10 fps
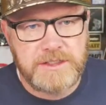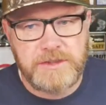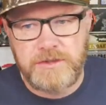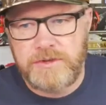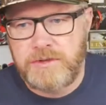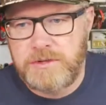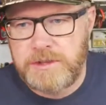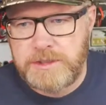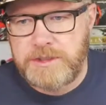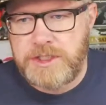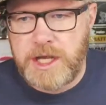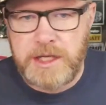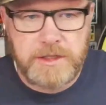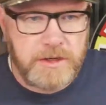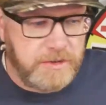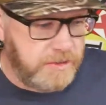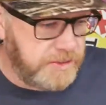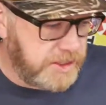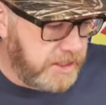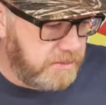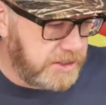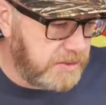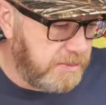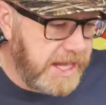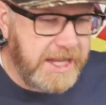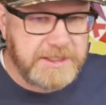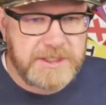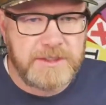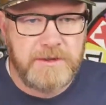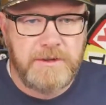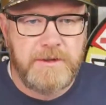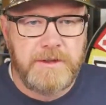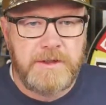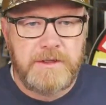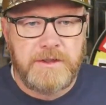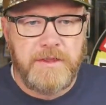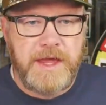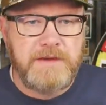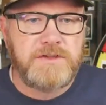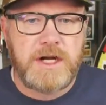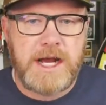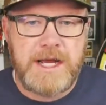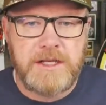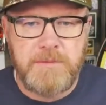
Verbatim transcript: it to John Crews and Missile Baits. They've tried to